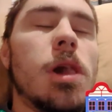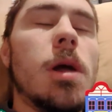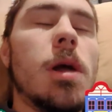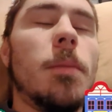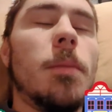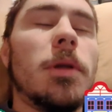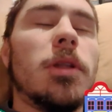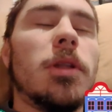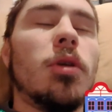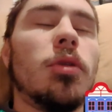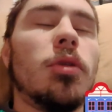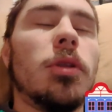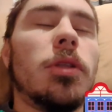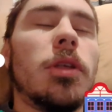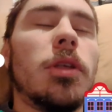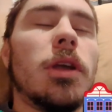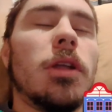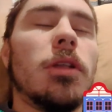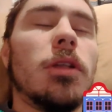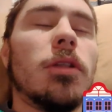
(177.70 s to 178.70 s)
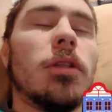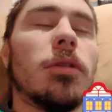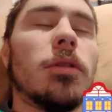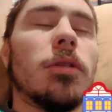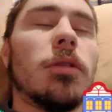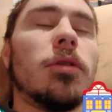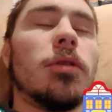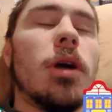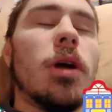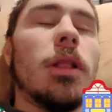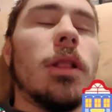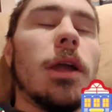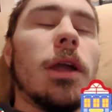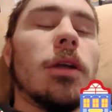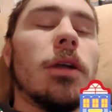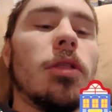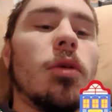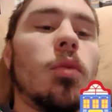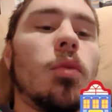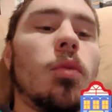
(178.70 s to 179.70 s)
But the only thing is, they're not like
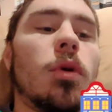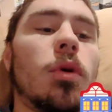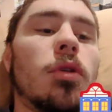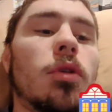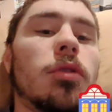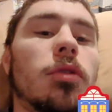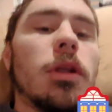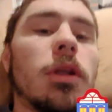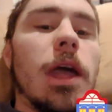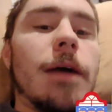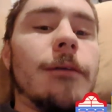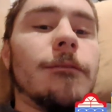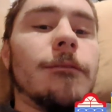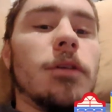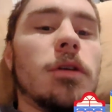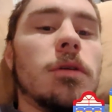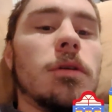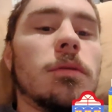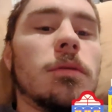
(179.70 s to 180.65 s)
the worst ever.